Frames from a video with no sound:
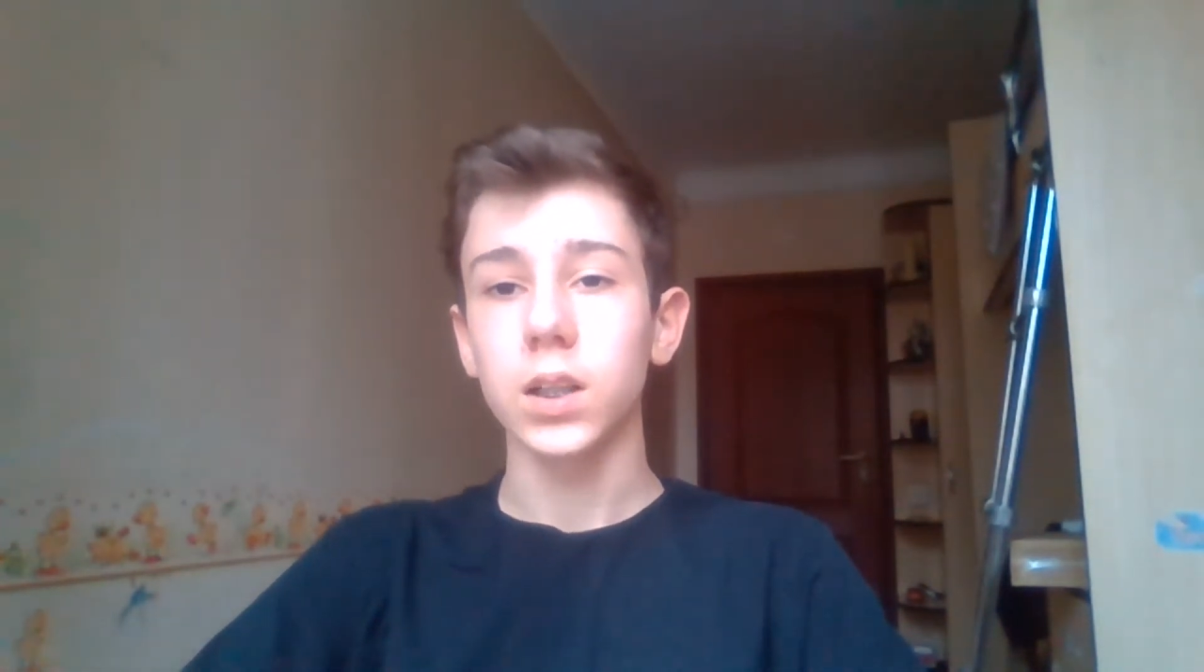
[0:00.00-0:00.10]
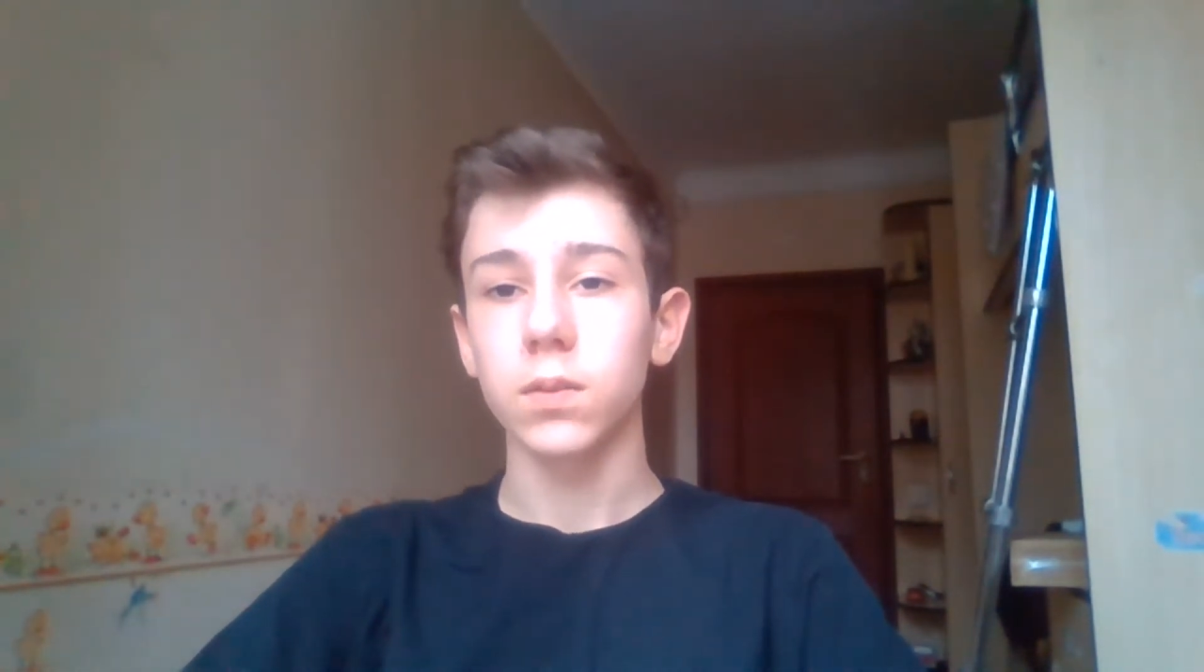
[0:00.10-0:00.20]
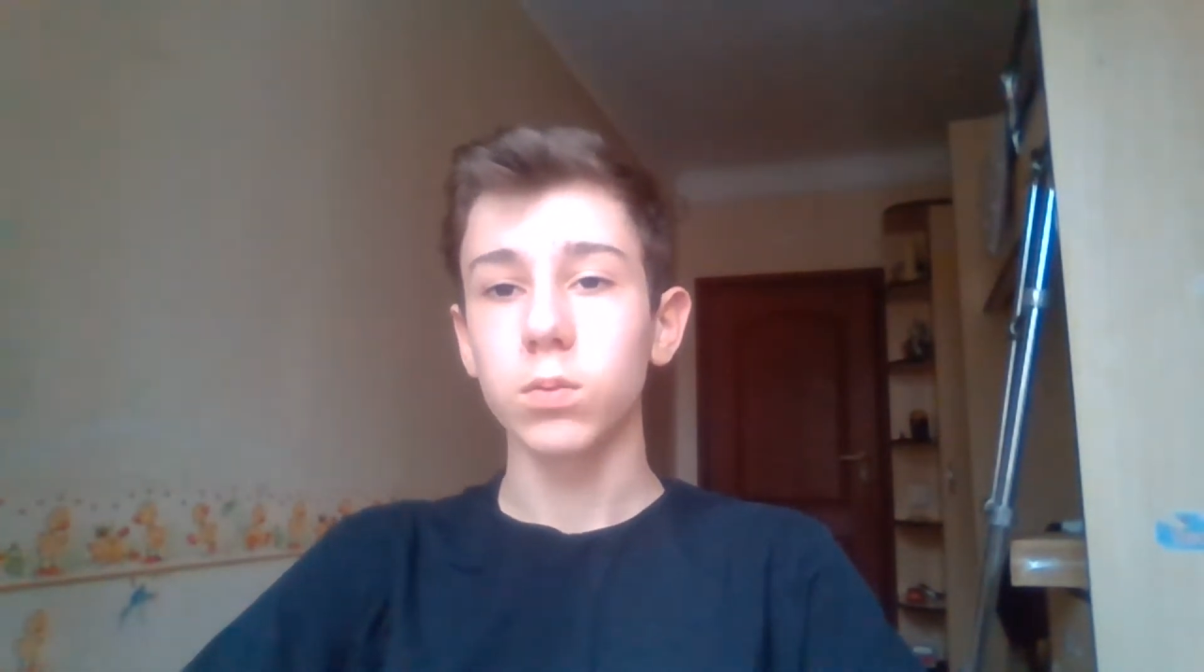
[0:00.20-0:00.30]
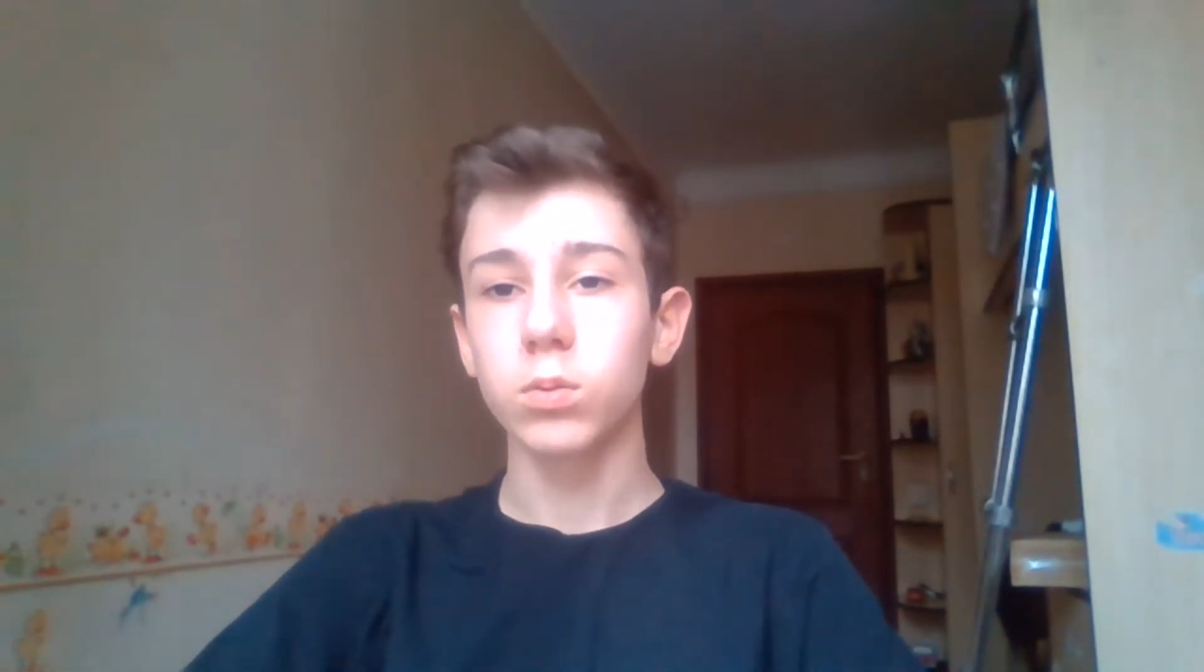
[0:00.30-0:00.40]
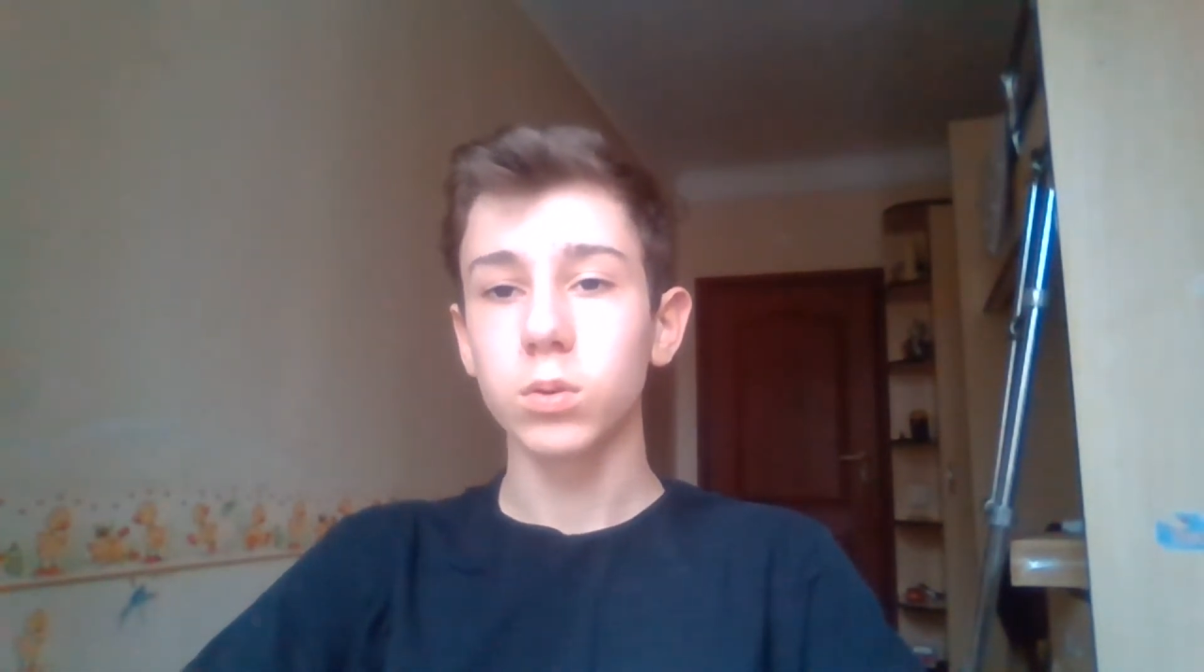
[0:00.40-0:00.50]

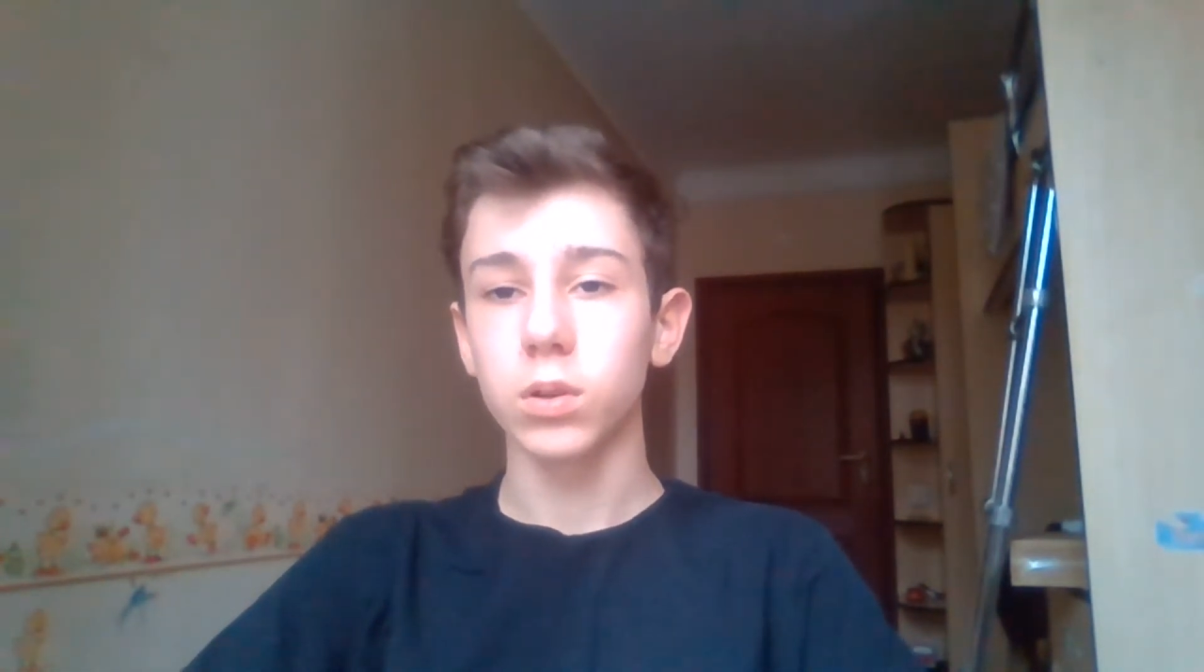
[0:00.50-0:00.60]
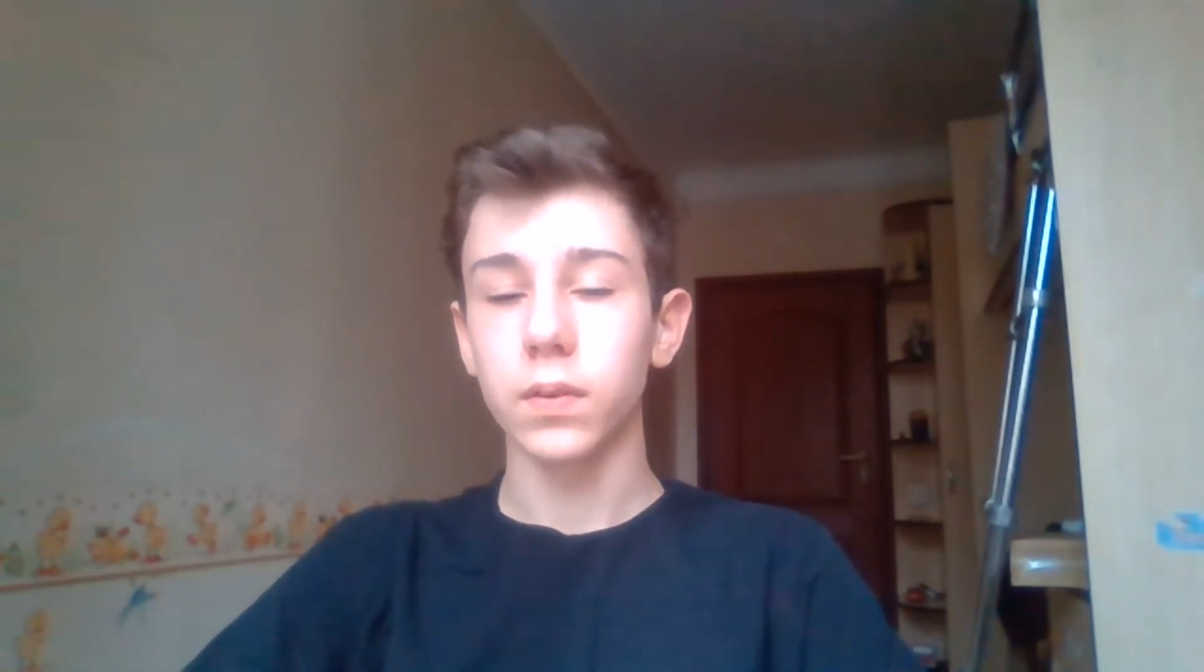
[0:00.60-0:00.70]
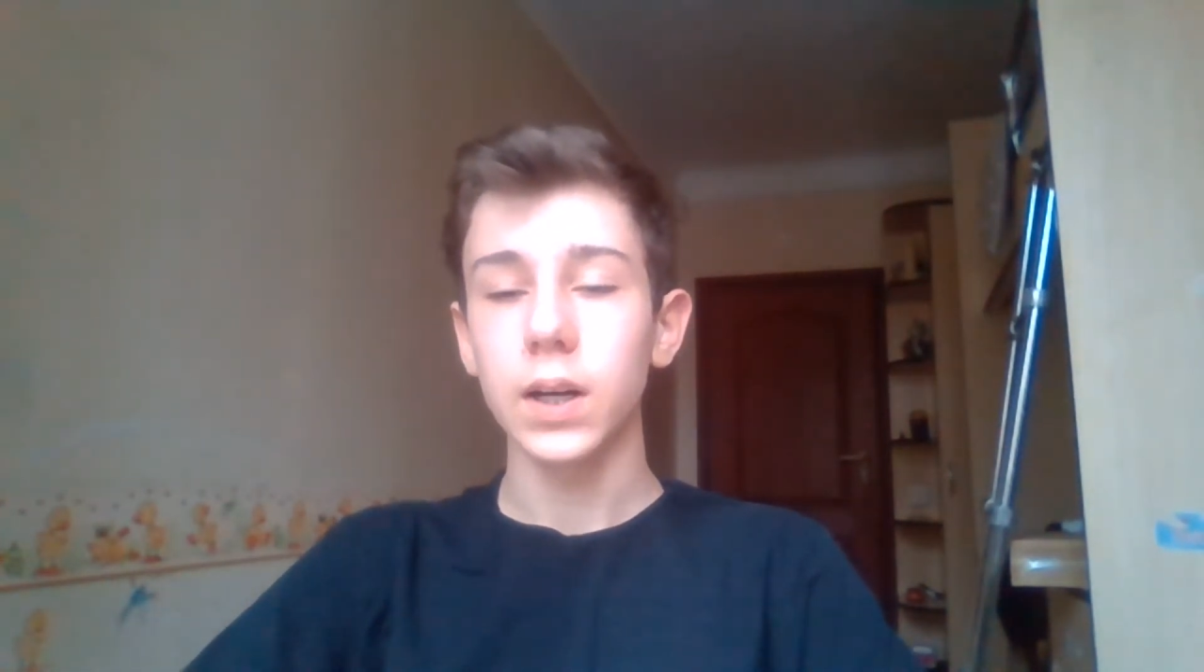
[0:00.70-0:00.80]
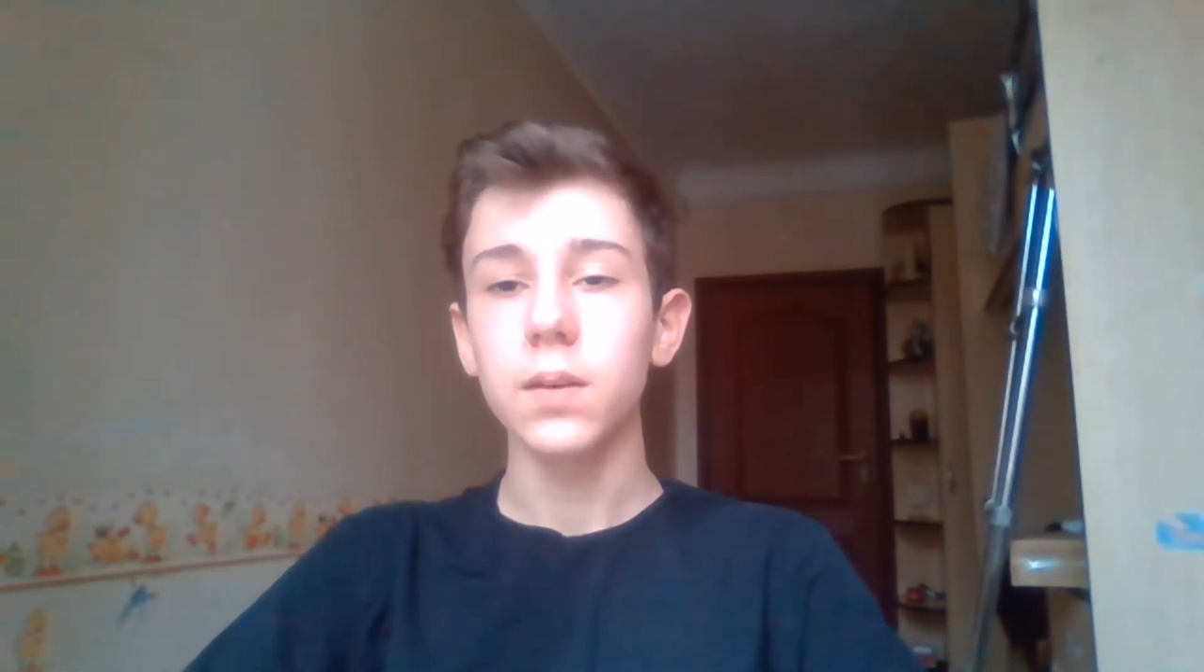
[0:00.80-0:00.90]
flows through a wire